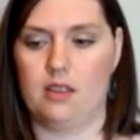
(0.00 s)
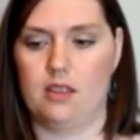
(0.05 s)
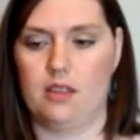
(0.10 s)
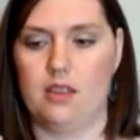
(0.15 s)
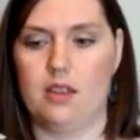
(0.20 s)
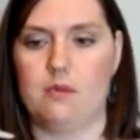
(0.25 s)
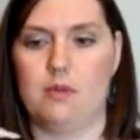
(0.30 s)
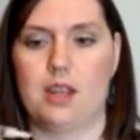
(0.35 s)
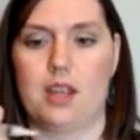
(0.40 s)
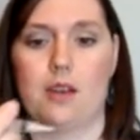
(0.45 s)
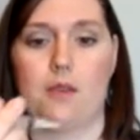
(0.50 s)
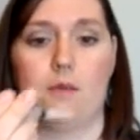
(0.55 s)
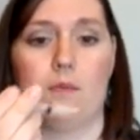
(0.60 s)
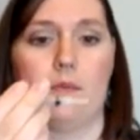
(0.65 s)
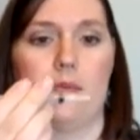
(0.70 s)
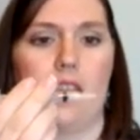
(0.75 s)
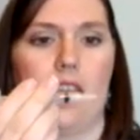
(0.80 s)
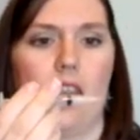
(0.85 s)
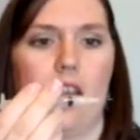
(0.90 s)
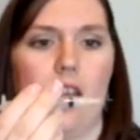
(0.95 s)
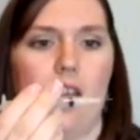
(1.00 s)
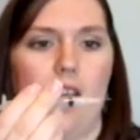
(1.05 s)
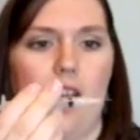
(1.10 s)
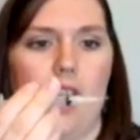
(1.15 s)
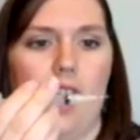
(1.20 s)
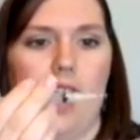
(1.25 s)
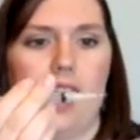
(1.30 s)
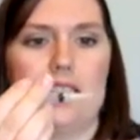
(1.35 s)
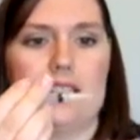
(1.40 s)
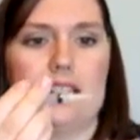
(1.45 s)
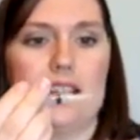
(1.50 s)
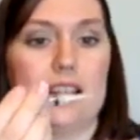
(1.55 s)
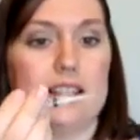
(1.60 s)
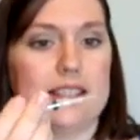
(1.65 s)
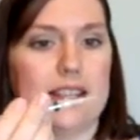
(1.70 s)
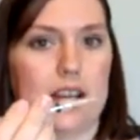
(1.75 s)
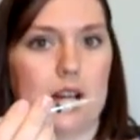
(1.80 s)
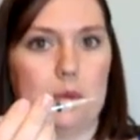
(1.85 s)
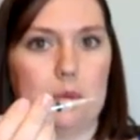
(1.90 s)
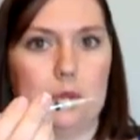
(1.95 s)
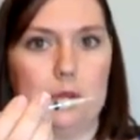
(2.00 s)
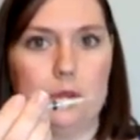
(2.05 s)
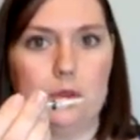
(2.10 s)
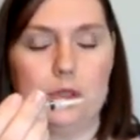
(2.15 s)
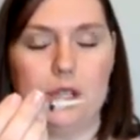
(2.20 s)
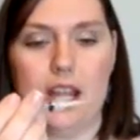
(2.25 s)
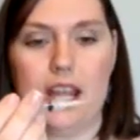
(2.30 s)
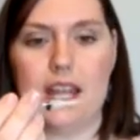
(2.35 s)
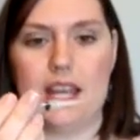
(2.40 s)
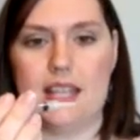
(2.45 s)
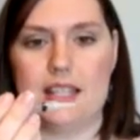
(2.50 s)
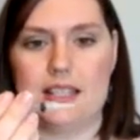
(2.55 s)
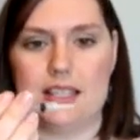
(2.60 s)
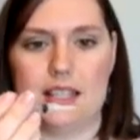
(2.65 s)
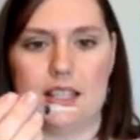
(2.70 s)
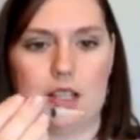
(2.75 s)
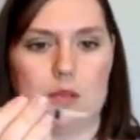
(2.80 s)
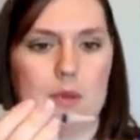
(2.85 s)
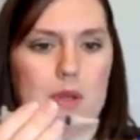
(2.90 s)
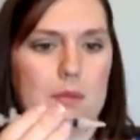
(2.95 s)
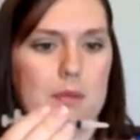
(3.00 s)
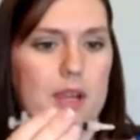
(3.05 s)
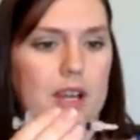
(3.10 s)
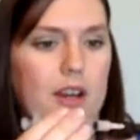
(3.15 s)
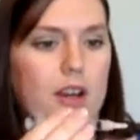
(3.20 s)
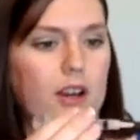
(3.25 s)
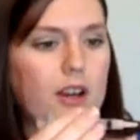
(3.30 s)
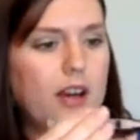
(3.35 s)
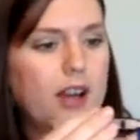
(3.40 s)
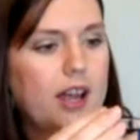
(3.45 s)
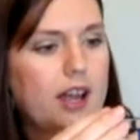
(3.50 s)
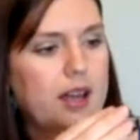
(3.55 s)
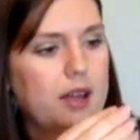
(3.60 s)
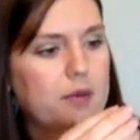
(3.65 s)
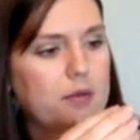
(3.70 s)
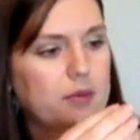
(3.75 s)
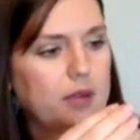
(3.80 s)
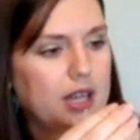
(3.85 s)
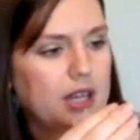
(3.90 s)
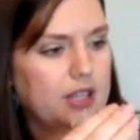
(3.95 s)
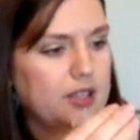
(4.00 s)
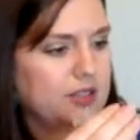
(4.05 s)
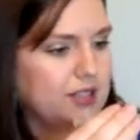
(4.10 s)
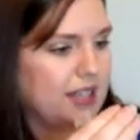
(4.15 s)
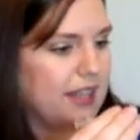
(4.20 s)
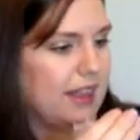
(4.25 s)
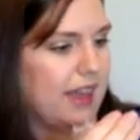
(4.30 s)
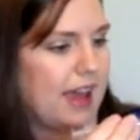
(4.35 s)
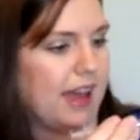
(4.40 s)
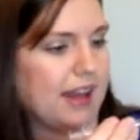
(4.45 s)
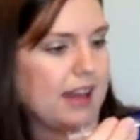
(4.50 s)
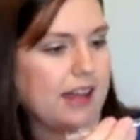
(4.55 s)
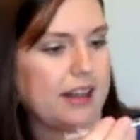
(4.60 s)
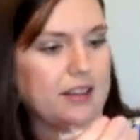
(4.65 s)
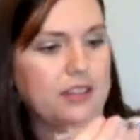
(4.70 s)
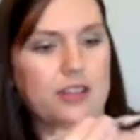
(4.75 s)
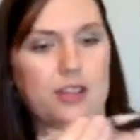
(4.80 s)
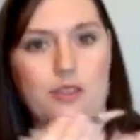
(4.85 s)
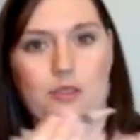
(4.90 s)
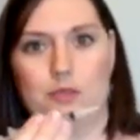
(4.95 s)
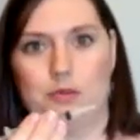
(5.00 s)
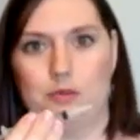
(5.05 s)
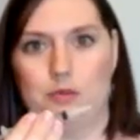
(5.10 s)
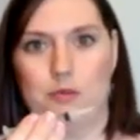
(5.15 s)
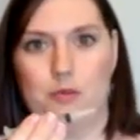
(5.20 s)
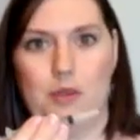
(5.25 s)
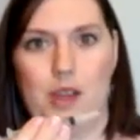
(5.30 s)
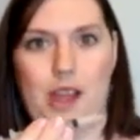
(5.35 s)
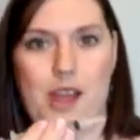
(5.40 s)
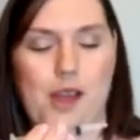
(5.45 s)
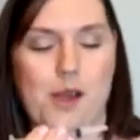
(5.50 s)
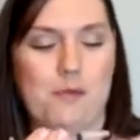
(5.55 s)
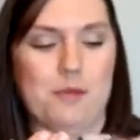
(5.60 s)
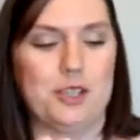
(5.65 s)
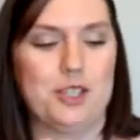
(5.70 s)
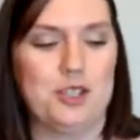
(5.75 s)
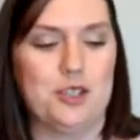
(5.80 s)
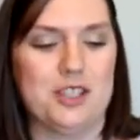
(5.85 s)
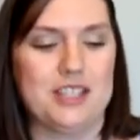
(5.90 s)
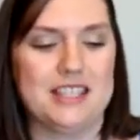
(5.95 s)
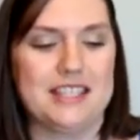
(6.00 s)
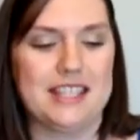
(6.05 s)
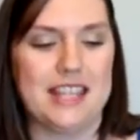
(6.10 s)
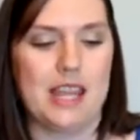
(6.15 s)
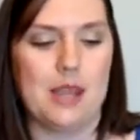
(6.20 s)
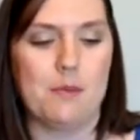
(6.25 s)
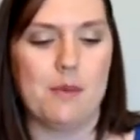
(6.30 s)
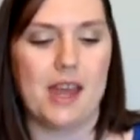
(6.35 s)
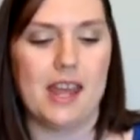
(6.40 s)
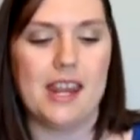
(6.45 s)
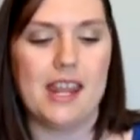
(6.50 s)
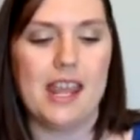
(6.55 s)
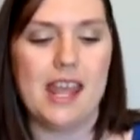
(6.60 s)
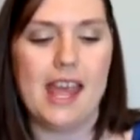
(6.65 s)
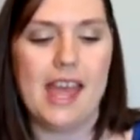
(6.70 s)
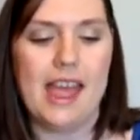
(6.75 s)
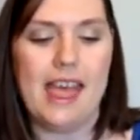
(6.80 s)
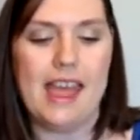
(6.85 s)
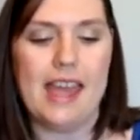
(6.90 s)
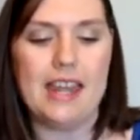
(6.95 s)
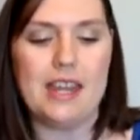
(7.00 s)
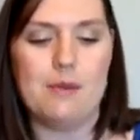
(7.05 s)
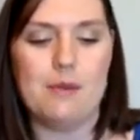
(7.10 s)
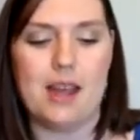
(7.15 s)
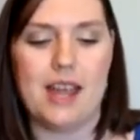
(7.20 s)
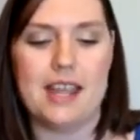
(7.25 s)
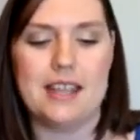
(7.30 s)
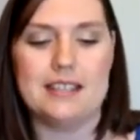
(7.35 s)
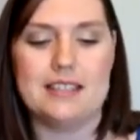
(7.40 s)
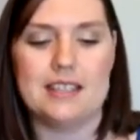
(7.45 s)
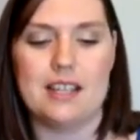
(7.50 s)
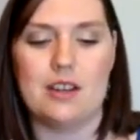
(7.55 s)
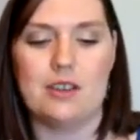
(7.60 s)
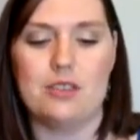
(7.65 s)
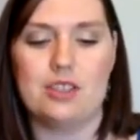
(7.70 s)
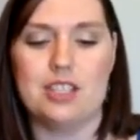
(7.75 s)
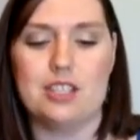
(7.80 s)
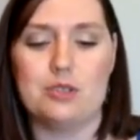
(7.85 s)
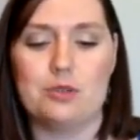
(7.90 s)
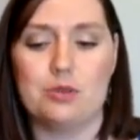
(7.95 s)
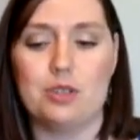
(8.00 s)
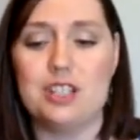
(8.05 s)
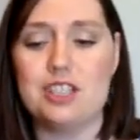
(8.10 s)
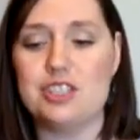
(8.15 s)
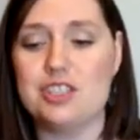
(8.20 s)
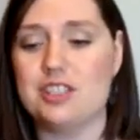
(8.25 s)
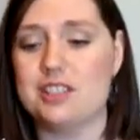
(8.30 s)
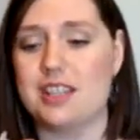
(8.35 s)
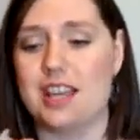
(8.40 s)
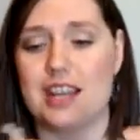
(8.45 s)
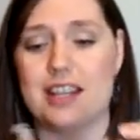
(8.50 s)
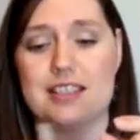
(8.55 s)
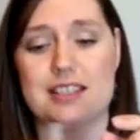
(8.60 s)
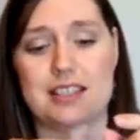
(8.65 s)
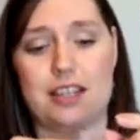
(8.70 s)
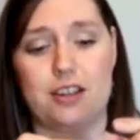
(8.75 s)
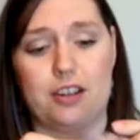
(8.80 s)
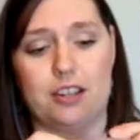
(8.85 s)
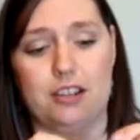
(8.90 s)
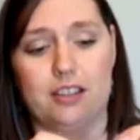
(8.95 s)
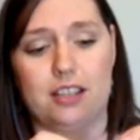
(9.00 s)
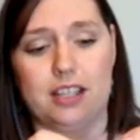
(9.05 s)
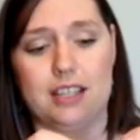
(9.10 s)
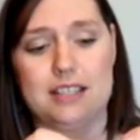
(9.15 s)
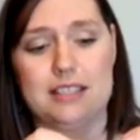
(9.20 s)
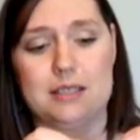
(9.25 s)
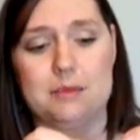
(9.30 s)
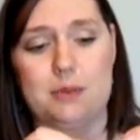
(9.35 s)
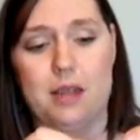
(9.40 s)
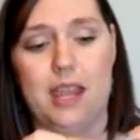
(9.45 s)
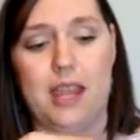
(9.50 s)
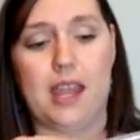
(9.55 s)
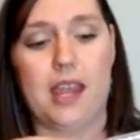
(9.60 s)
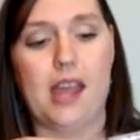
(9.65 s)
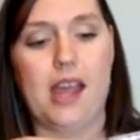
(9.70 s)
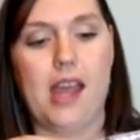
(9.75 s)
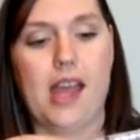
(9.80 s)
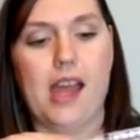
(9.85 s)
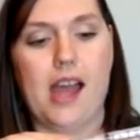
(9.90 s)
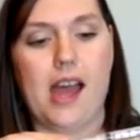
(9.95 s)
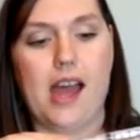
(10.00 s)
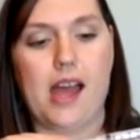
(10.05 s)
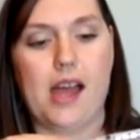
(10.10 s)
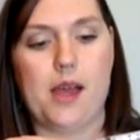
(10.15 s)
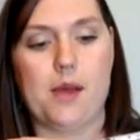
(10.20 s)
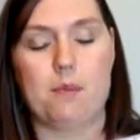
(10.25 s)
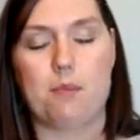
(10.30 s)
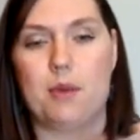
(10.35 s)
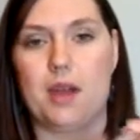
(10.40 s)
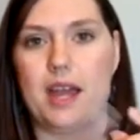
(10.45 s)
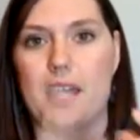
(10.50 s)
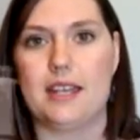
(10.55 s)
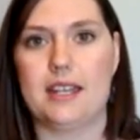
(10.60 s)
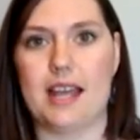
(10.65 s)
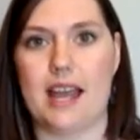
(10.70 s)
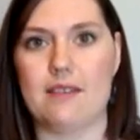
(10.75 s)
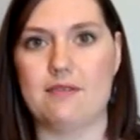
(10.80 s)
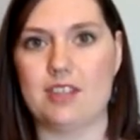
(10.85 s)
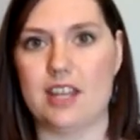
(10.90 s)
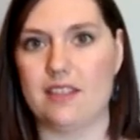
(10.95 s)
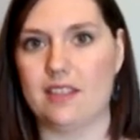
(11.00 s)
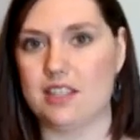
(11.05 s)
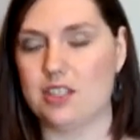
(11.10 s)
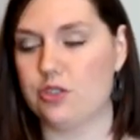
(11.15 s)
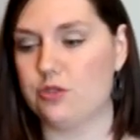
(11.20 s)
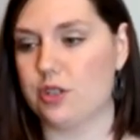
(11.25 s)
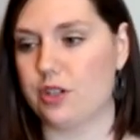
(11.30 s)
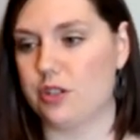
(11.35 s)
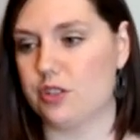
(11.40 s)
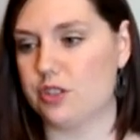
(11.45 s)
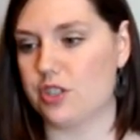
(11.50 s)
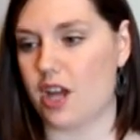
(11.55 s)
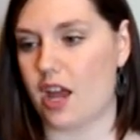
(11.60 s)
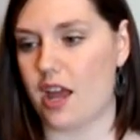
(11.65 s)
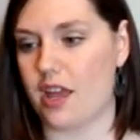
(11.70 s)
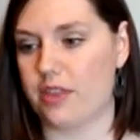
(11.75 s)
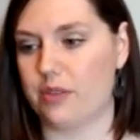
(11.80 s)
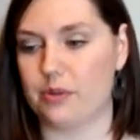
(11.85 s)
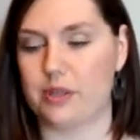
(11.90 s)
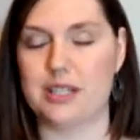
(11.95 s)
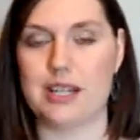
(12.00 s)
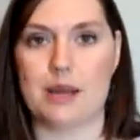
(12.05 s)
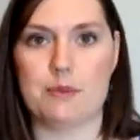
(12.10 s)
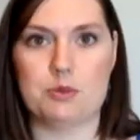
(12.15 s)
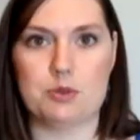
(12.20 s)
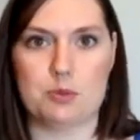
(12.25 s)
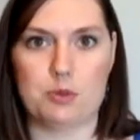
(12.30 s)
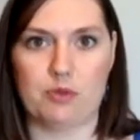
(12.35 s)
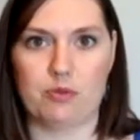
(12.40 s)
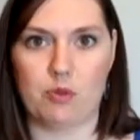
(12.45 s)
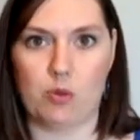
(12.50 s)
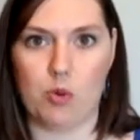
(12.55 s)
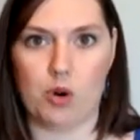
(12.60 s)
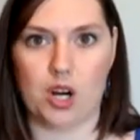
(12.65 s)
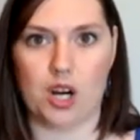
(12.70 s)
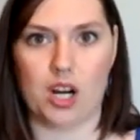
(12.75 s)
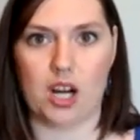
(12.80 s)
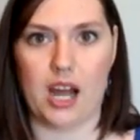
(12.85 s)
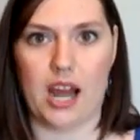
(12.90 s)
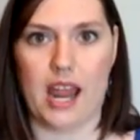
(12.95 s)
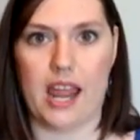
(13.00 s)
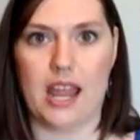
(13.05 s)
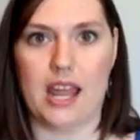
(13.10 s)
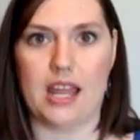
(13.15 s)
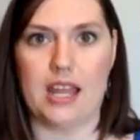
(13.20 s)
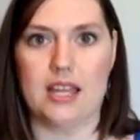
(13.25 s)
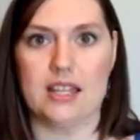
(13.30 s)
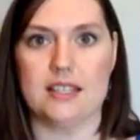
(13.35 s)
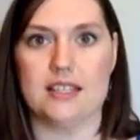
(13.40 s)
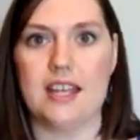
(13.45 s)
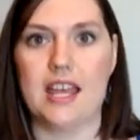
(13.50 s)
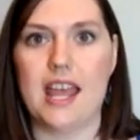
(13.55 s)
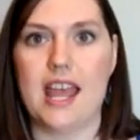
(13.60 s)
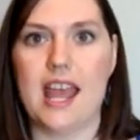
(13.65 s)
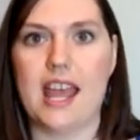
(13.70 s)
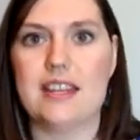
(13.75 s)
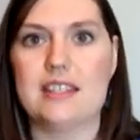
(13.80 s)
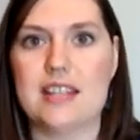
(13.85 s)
there we go. It's not terrible. It is a little bit bigger. Can you see that? I don't know how much you can see, but anyway, so the syringe is kind of scary looking to me, but I've done this trigger shot 3 times before, and it